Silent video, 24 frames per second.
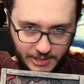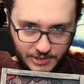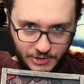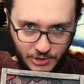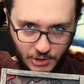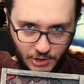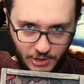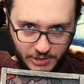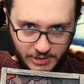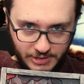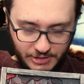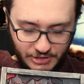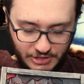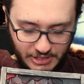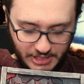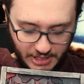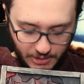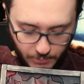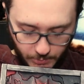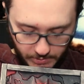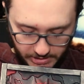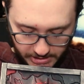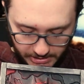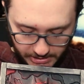it's hard to
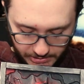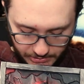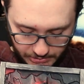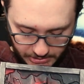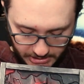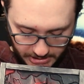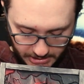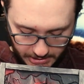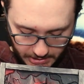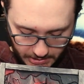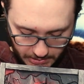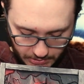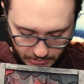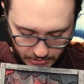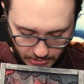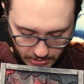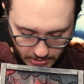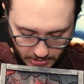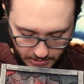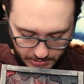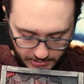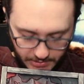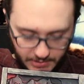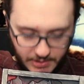see when it's like a
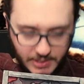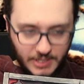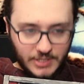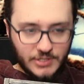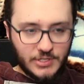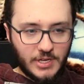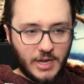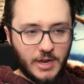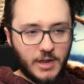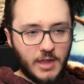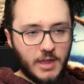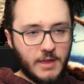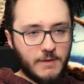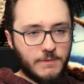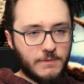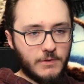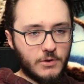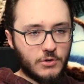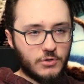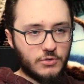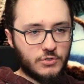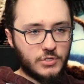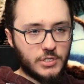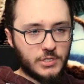dark, because like if
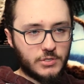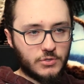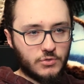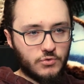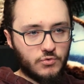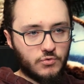you're just